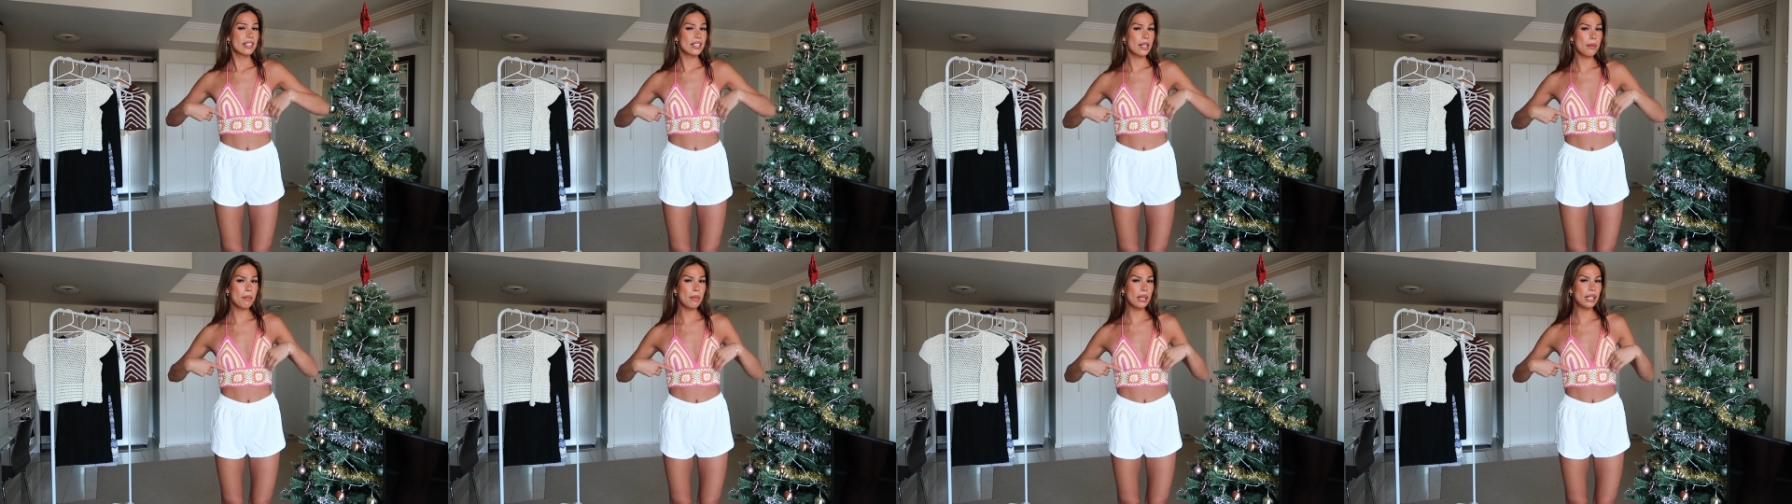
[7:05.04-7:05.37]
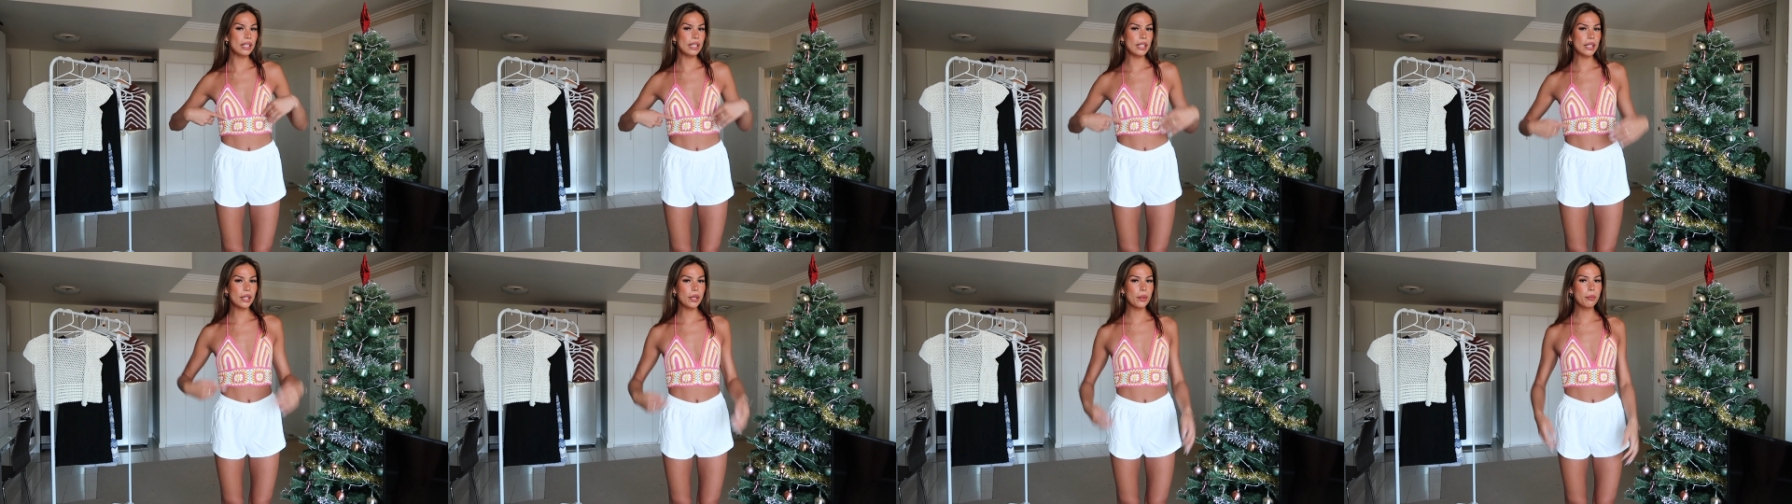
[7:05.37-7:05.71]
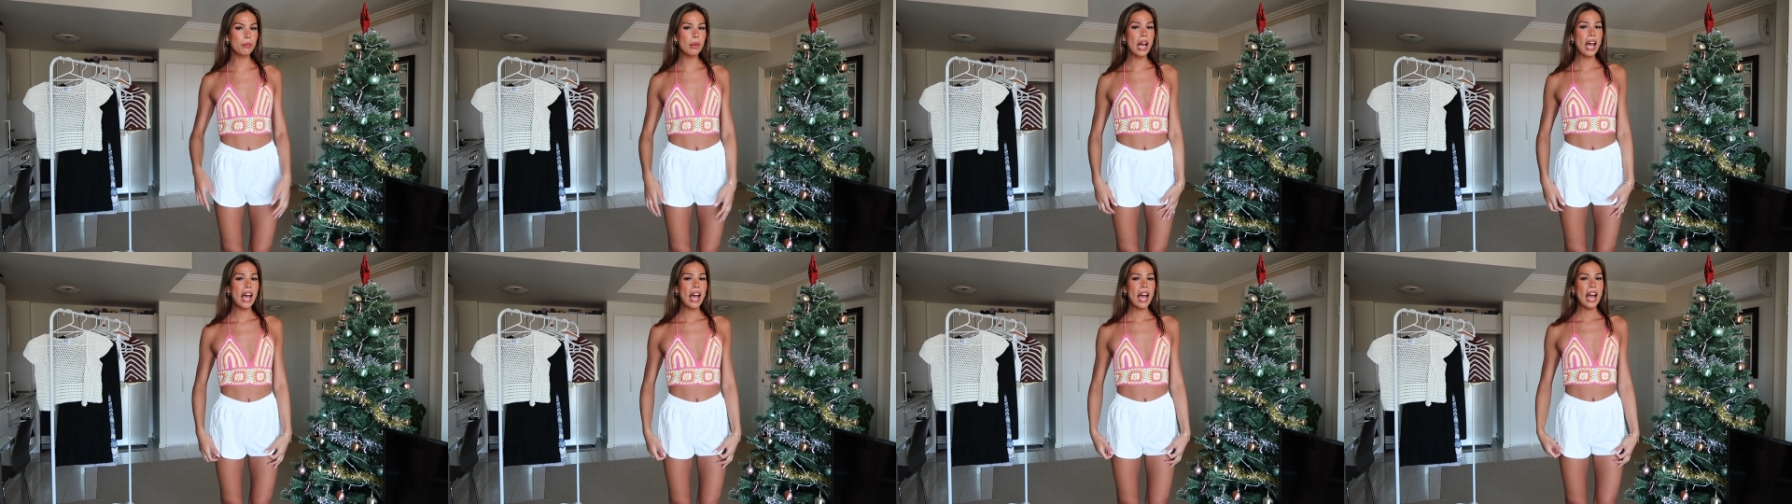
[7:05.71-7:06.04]
to
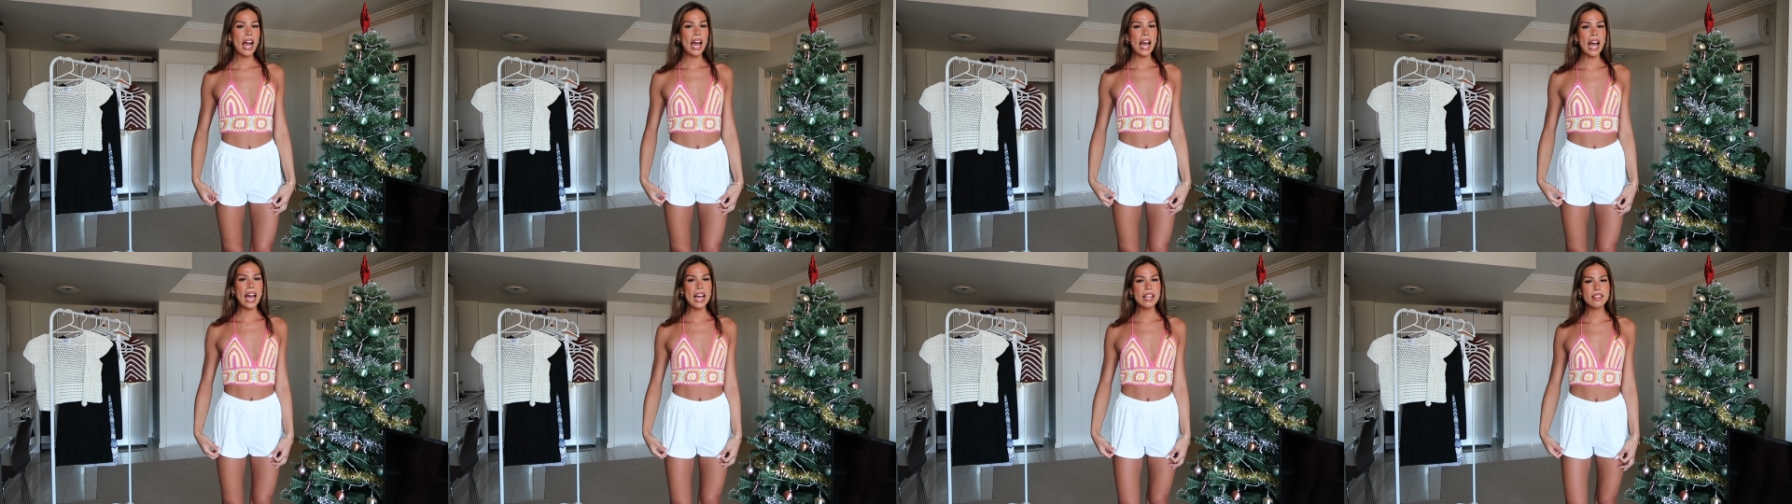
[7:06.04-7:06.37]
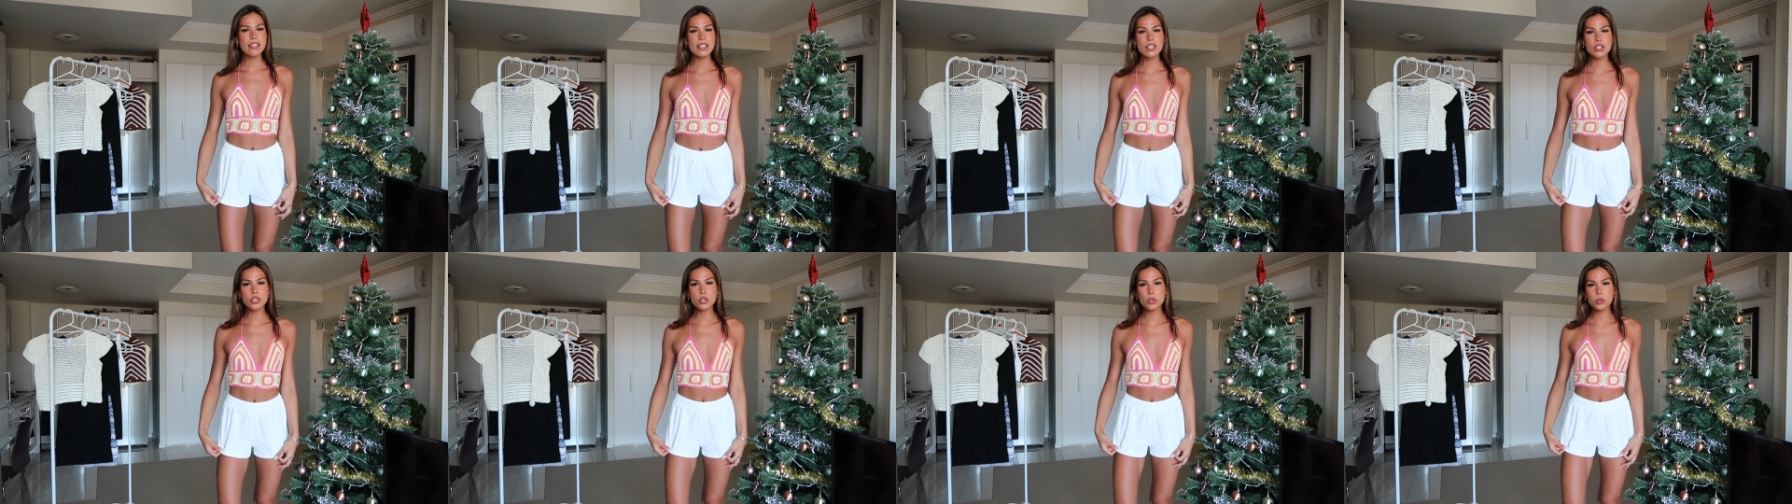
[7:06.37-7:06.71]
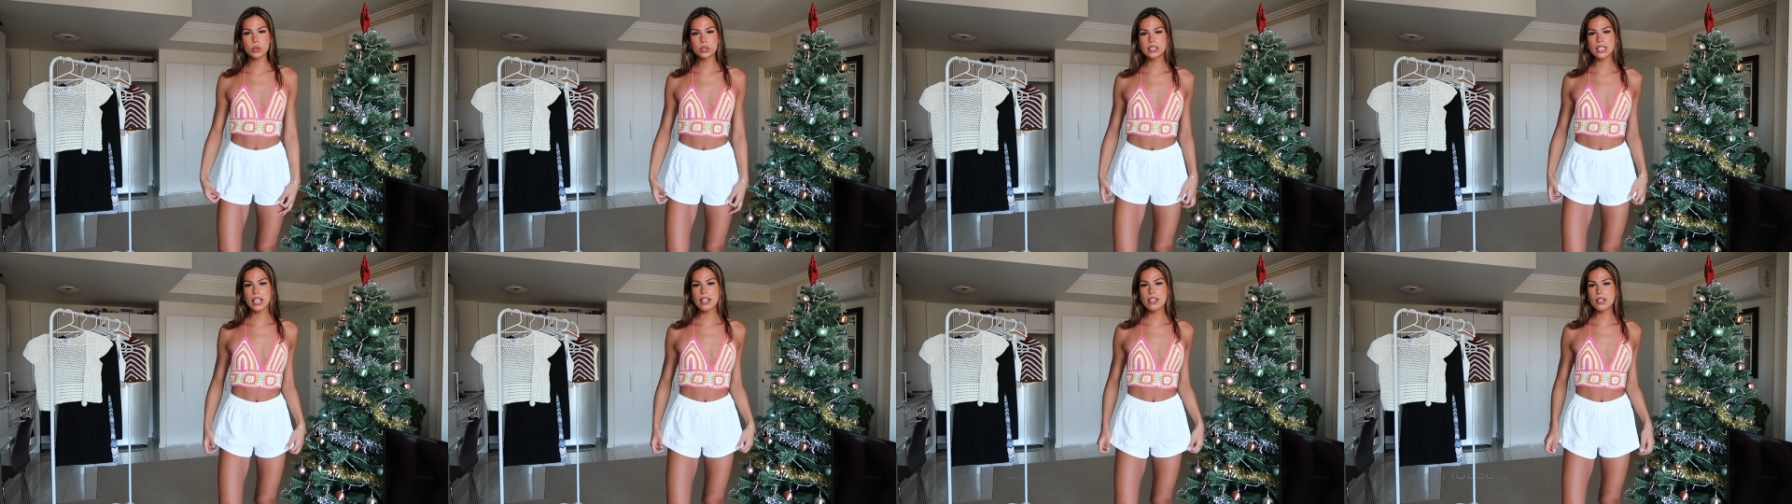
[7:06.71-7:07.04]
medium and the
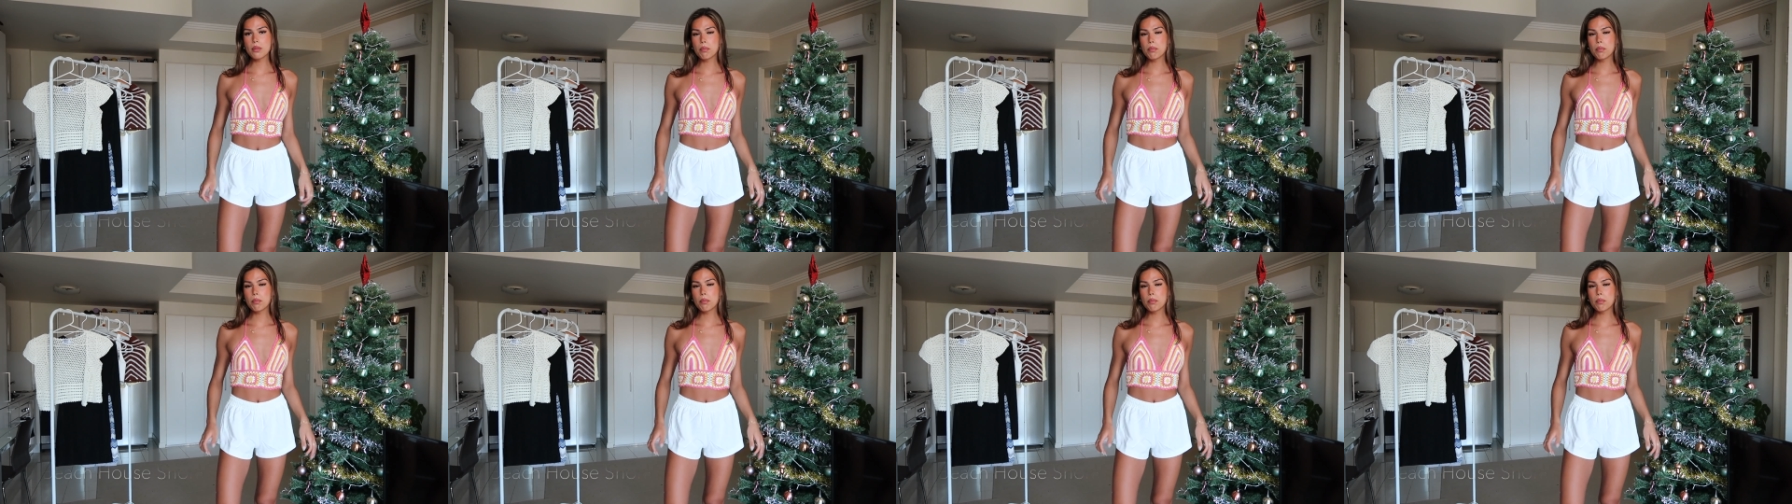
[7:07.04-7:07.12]
shorts are